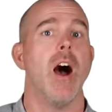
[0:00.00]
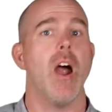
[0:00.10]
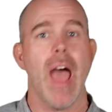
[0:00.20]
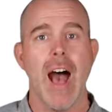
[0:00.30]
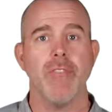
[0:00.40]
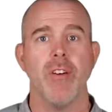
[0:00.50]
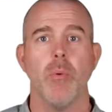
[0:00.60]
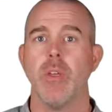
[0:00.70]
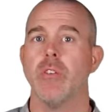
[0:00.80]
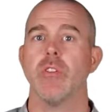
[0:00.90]
Our alpha,
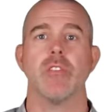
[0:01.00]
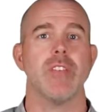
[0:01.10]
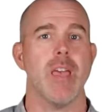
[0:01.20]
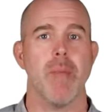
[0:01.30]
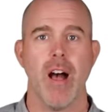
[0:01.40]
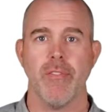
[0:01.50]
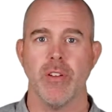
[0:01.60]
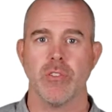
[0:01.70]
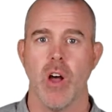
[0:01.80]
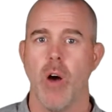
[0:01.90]
we use our same alpha
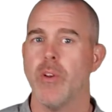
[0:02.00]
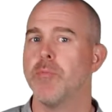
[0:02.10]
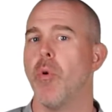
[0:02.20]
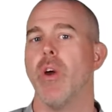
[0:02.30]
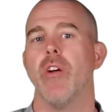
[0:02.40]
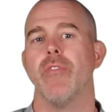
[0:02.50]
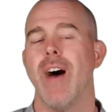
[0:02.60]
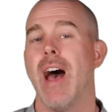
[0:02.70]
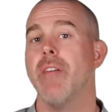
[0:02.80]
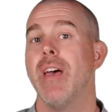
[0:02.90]
as always,
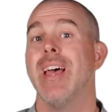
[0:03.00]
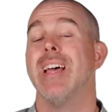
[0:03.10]
0.05.